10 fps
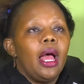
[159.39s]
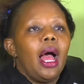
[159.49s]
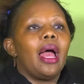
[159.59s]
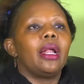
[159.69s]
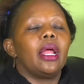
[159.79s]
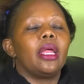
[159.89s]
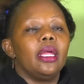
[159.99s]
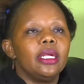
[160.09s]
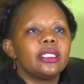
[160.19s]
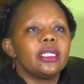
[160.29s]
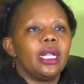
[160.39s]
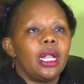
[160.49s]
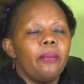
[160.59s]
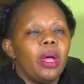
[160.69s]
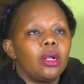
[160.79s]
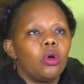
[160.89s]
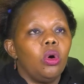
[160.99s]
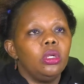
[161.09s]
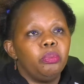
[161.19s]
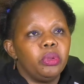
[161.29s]
And he sent a man
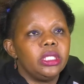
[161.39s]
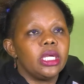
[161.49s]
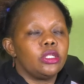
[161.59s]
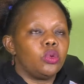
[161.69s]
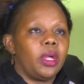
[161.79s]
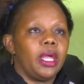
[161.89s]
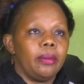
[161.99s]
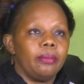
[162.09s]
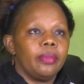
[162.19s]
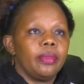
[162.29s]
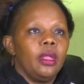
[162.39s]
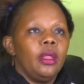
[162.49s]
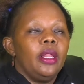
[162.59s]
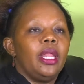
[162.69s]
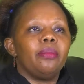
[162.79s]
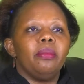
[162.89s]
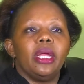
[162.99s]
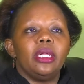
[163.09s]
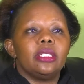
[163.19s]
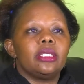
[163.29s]
called Peter to him. That
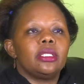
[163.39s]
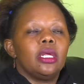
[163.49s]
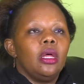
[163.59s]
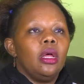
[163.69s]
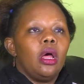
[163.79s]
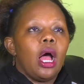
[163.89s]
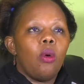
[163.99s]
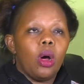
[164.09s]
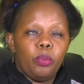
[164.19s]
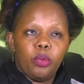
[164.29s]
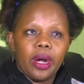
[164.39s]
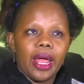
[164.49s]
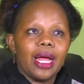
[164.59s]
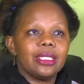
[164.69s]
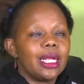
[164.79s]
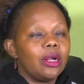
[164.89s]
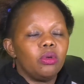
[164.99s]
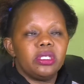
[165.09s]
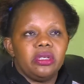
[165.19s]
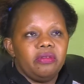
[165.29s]
means our prayers are
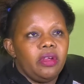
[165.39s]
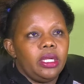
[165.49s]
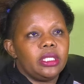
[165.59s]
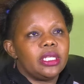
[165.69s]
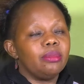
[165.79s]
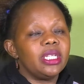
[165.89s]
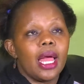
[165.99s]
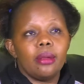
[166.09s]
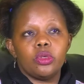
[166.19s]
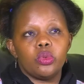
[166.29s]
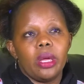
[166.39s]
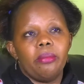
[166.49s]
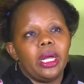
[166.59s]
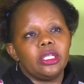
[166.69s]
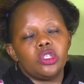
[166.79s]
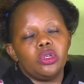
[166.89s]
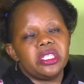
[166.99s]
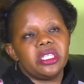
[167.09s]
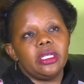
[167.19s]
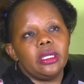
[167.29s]
not in vain. Sometimes we might not
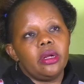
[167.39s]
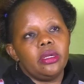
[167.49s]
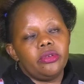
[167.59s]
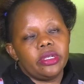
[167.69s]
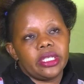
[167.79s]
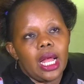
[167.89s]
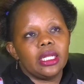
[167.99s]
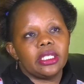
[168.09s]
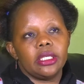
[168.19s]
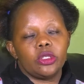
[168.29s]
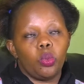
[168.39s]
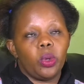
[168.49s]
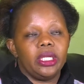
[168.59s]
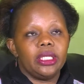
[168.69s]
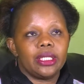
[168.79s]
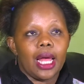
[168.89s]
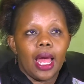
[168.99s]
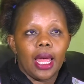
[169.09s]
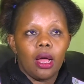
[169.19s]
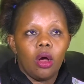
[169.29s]
see results as we
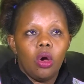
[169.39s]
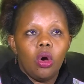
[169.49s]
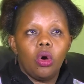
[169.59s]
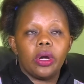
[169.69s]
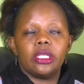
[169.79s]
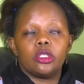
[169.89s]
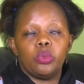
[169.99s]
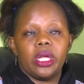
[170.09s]
desire, or as we